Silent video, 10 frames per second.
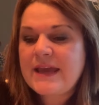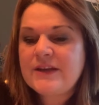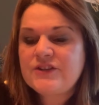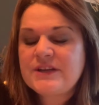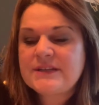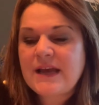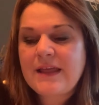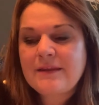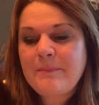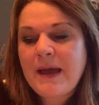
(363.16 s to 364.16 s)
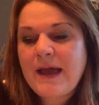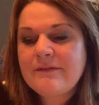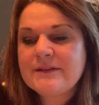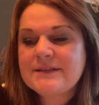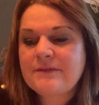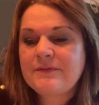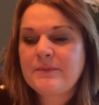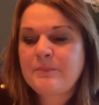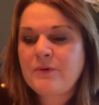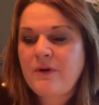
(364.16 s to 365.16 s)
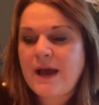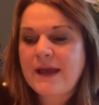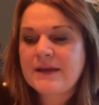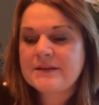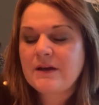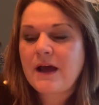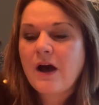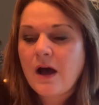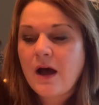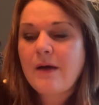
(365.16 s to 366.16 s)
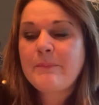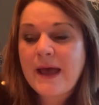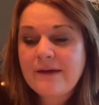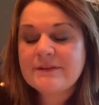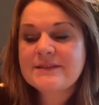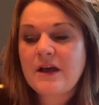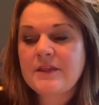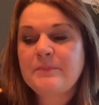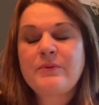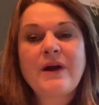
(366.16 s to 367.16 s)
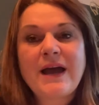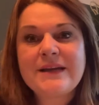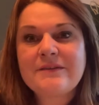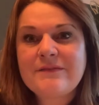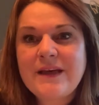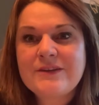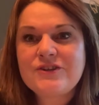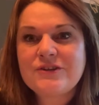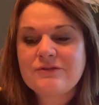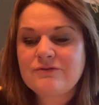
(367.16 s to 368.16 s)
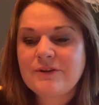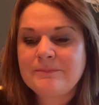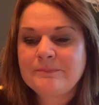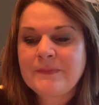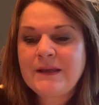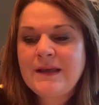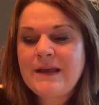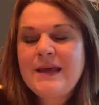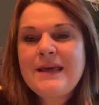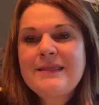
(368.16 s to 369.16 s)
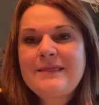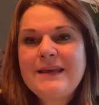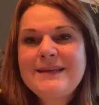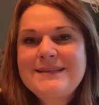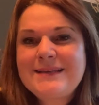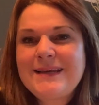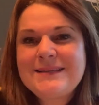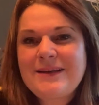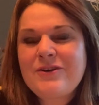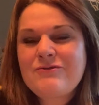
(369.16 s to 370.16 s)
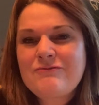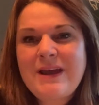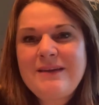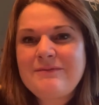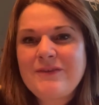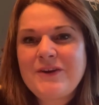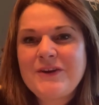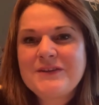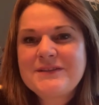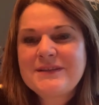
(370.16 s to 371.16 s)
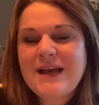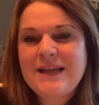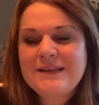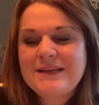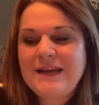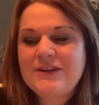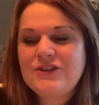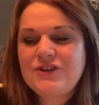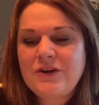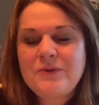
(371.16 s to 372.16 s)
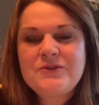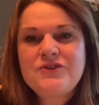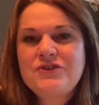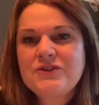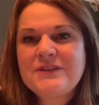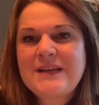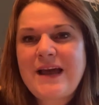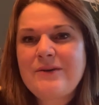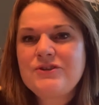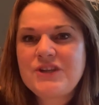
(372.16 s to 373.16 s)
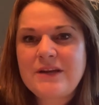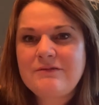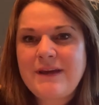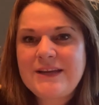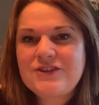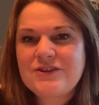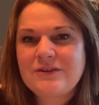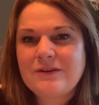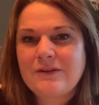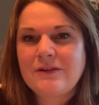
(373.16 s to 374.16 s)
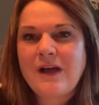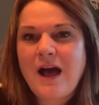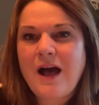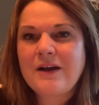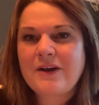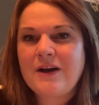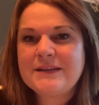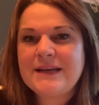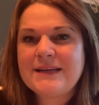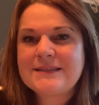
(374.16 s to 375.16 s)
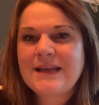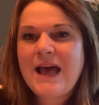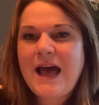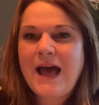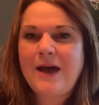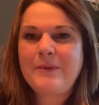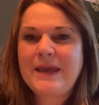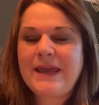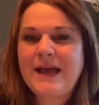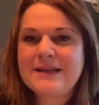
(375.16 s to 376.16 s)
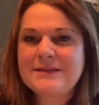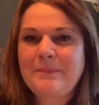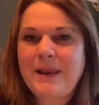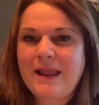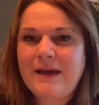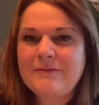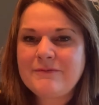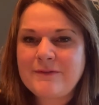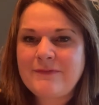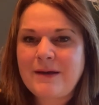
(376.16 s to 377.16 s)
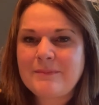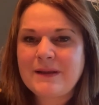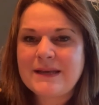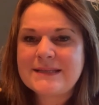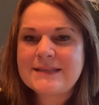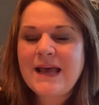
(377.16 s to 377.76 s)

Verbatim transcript: aged and the parents of the pride, are, parents are the pride of their children. This is a great verse and it shows just how generational our God is, how he has a plan for families,